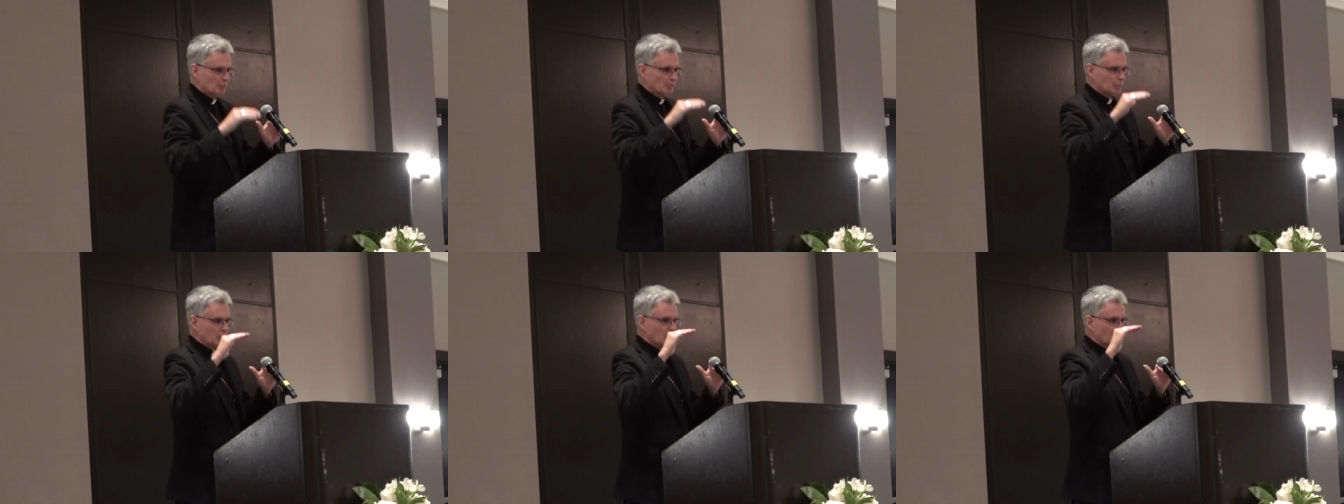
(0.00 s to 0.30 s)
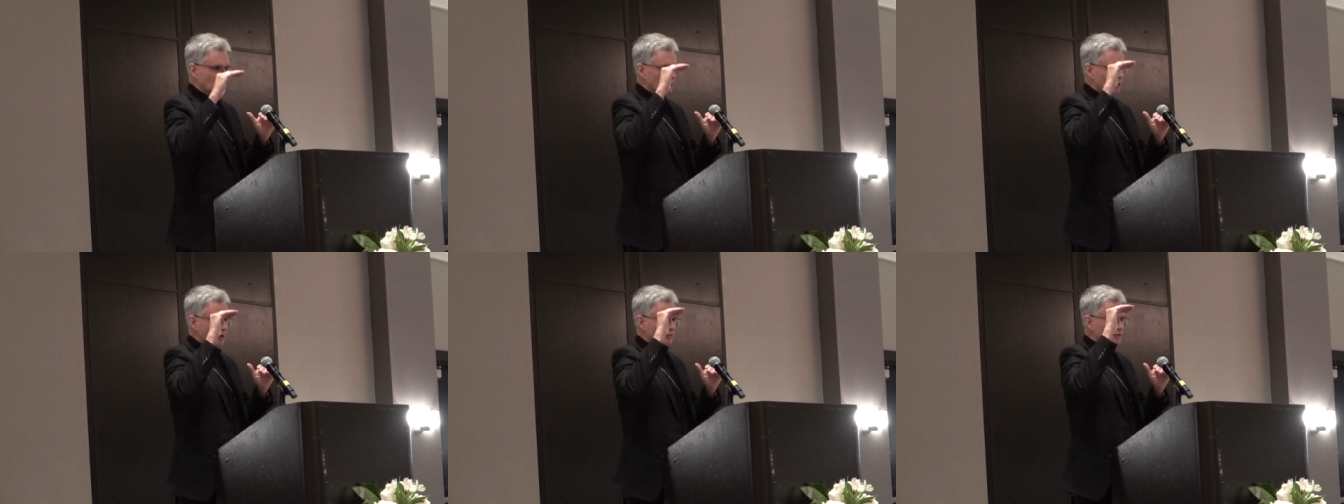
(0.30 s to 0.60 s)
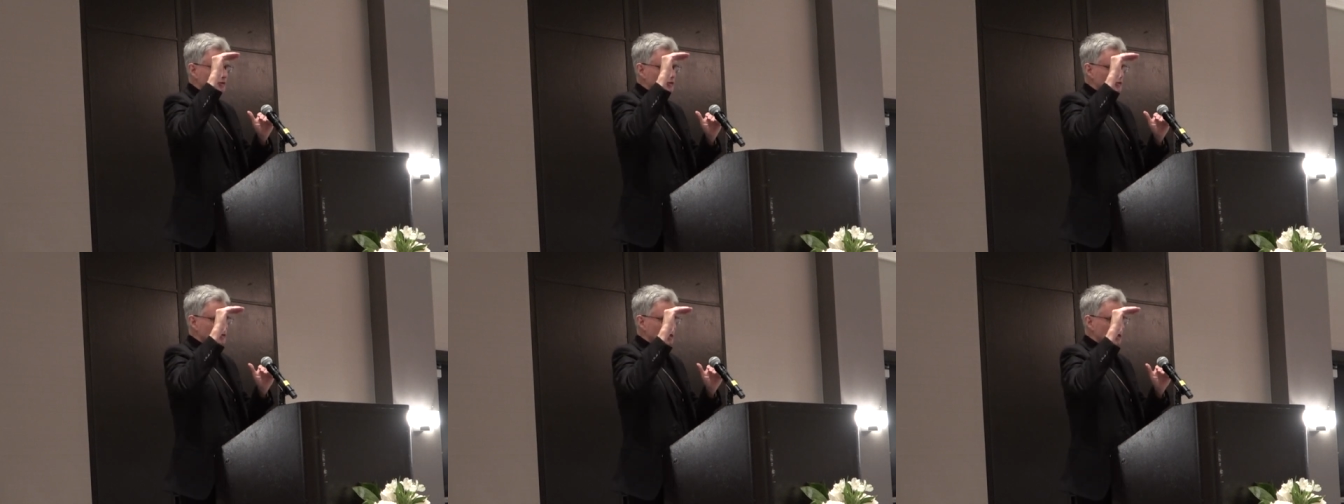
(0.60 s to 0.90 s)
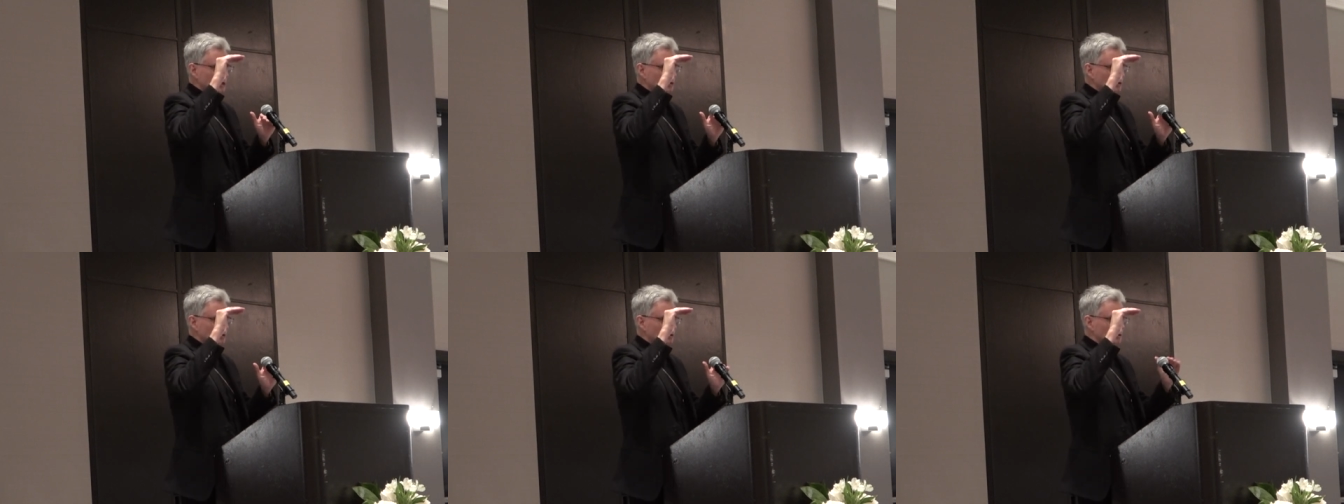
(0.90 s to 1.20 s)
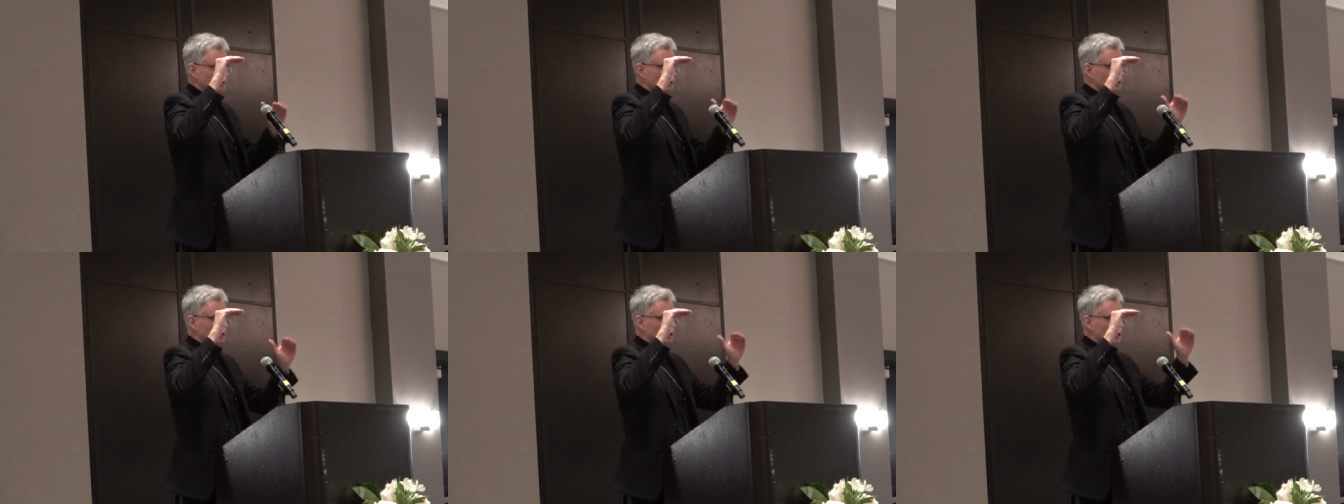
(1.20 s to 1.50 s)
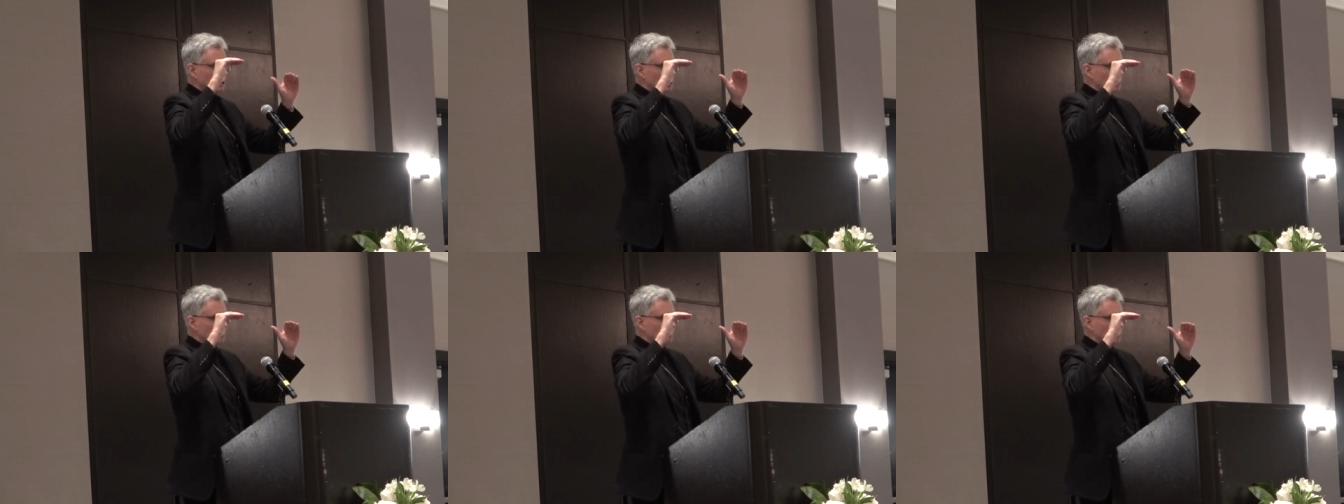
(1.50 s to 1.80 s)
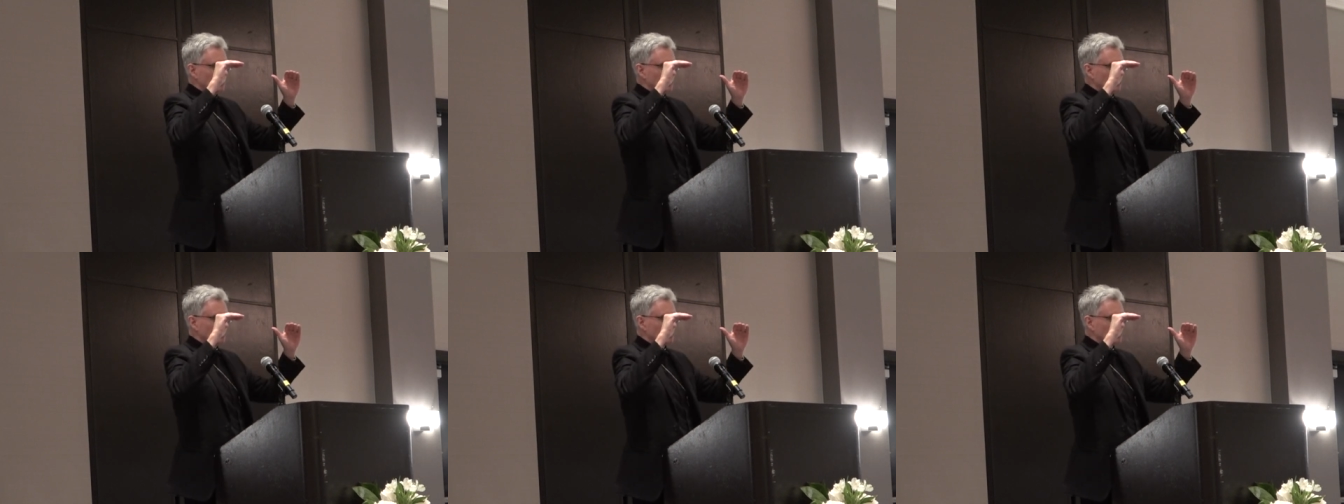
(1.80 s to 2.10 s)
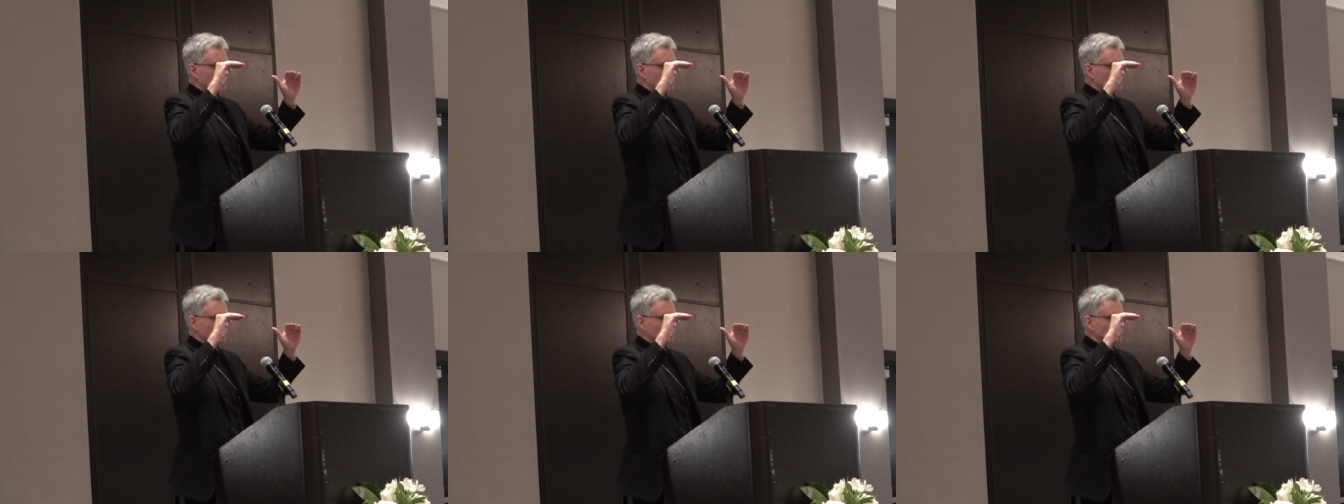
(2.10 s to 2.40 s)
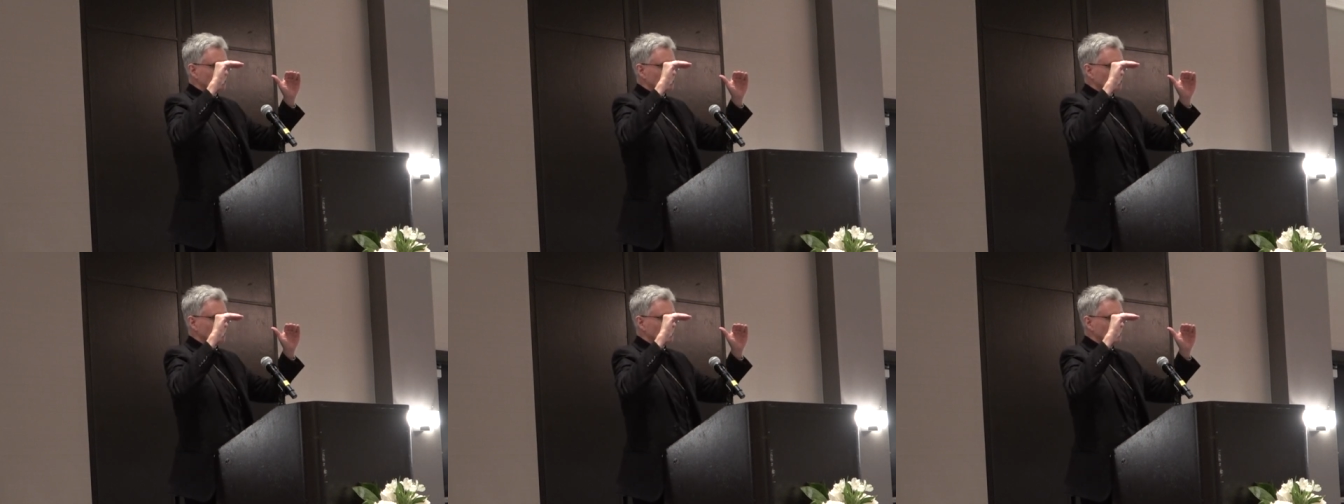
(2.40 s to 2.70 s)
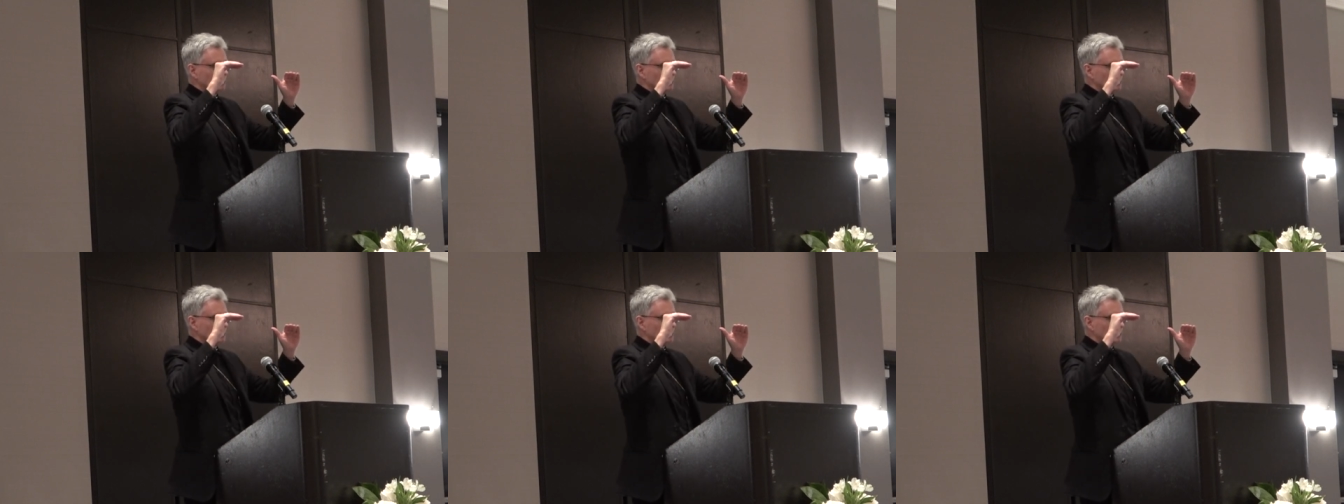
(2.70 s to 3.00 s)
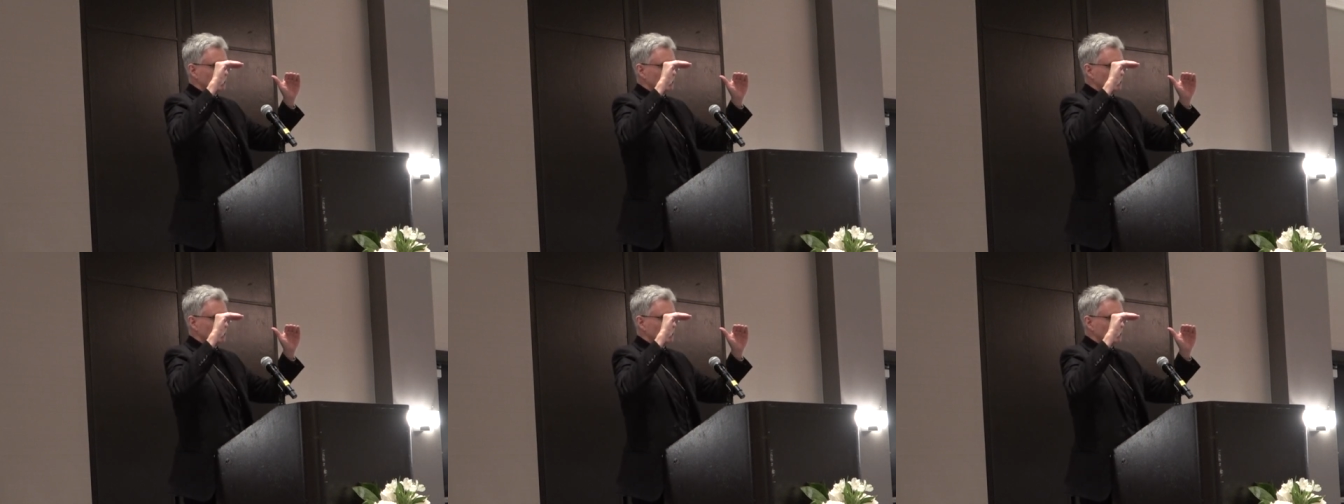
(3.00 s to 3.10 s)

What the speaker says: But when you have the secular parallel with the